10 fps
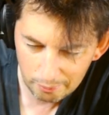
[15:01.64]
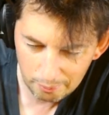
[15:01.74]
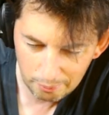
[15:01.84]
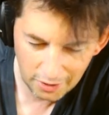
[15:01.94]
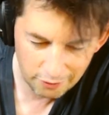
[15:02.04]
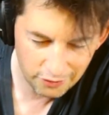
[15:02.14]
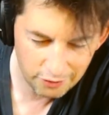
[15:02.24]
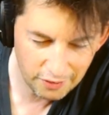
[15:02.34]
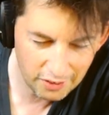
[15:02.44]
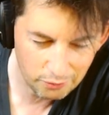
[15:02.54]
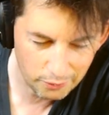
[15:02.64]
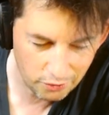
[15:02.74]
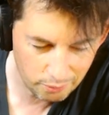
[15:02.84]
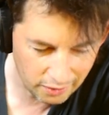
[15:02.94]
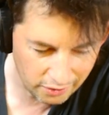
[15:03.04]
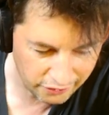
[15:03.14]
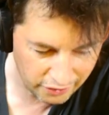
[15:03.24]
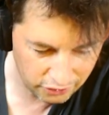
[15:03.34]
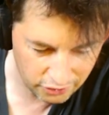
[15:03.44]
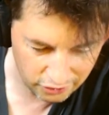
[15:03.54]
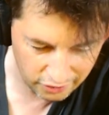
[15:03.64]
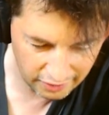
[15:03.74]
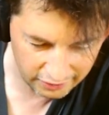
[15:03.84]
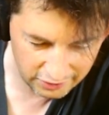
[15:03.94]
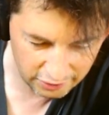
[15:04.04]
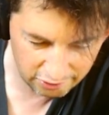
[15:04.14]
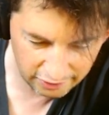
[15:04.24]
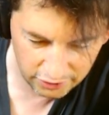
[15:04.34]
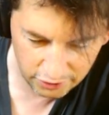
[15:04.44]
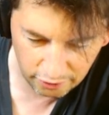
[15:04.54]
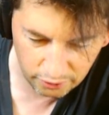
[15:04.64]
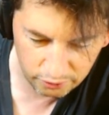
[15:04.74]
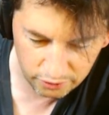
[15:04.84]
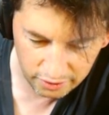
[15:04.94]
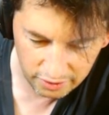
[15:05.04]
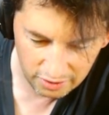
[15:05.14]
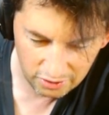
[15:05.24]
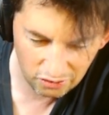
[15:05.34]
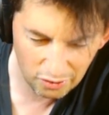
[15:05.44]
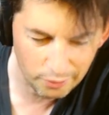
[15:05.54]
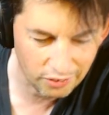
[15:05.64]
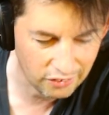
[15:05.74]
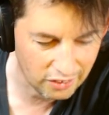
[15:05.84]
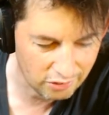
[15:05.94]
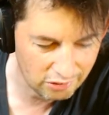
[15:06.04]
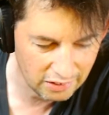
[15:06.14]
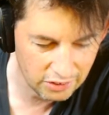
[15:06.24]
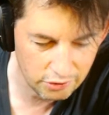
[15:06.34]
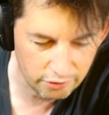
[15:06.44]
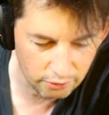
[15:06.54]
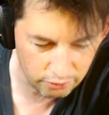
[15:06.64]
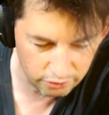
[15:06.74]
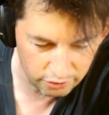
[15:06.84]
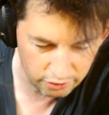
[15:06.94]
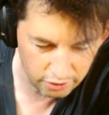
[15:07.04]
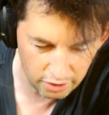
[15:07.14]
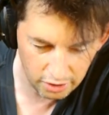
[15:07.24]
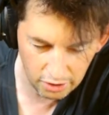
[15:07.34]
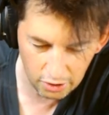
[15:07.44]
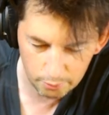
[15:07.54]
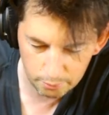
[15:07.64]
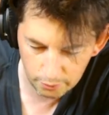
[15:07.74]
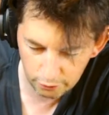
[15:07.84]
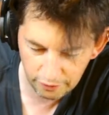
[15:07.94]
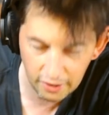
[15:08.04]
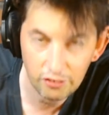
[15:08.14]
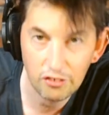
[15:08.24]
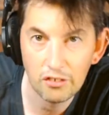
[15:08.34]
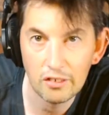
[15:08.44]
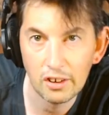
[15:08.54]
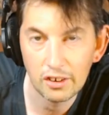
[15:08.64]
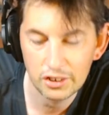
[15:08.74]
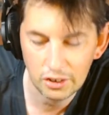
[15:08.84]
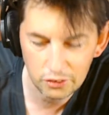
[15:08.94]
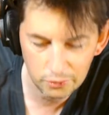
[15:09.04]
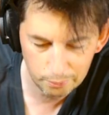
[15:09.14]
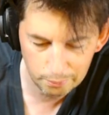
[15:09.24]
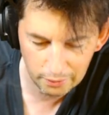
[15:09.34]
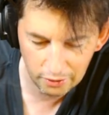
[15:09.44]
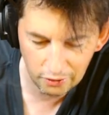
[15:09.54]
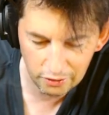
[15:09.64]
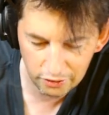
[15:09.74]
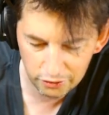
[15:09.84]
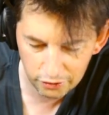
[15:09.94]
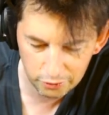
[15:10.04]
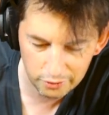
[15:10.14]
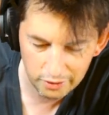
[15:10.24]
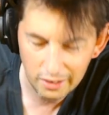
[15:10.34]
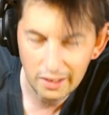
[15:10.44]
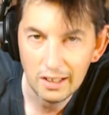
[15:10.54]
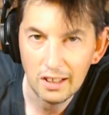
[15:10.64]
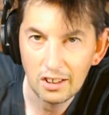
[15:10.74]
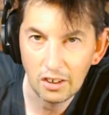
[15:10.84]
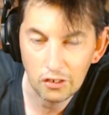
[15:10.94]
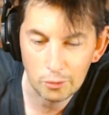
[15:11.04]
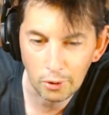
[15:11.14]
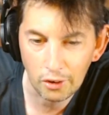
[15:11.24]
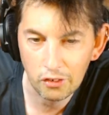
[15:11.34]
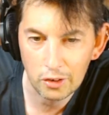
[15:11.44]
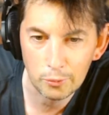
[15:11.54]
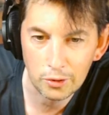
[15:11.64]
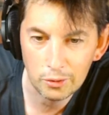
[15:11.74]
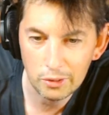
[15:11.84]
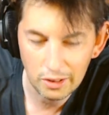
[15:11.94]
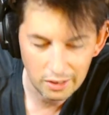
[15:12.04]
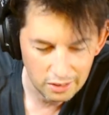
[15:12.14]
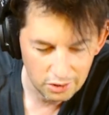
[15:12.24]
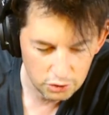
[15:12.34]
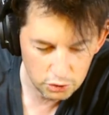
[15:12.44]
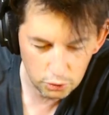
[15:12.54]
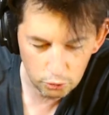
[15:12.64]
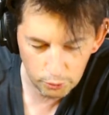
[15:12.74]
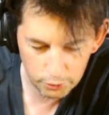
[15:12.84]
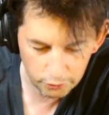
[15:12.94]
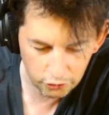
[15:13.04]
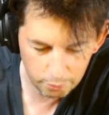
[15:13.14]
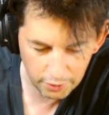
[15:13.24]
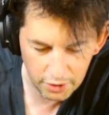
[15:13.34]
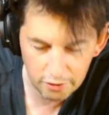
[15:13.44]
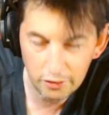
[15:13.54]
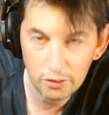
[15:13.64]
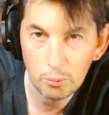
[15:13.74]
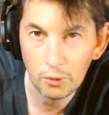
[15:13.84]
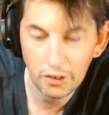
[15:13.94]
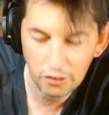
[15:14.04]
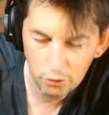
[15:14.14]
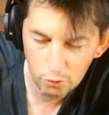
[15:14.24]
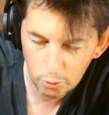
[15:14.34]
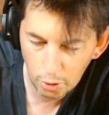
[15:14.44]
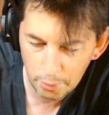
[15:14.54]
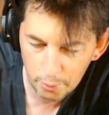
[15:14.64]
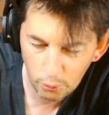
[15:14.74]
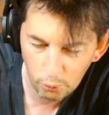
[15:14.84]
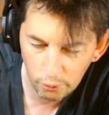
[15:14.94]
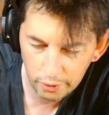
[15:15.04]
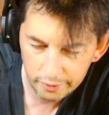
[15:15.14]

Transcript: paying for the effects one as well, and then you can actually create your own, to some extent, create your own effects like I showed you earlier. You can customize them and choose which ones appear and what they do a bit more.